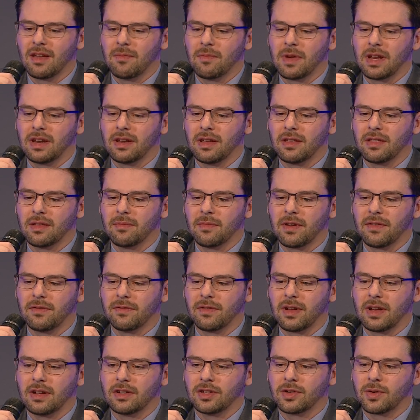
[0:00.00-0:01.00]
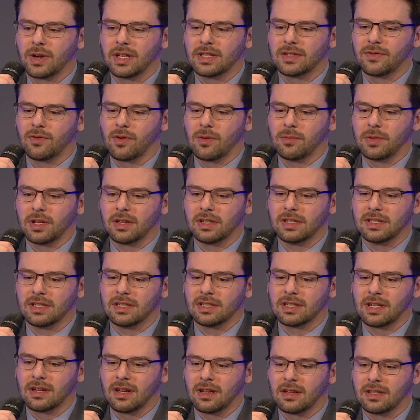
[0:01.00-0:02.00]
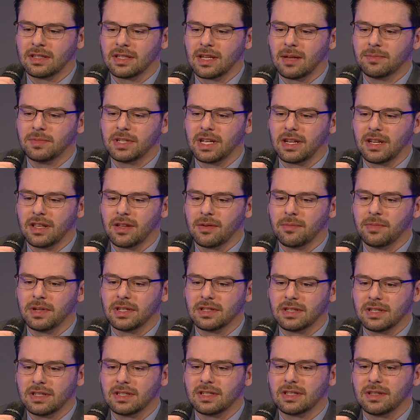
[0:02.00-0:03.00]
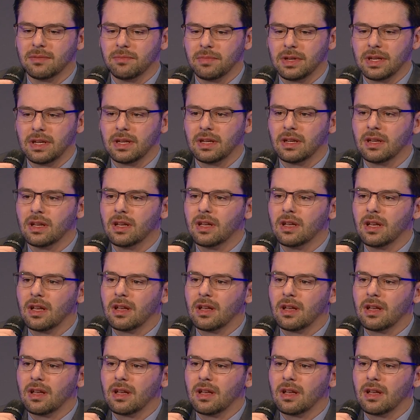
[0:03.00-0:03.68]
many of them have transformed at least a subset of their business to be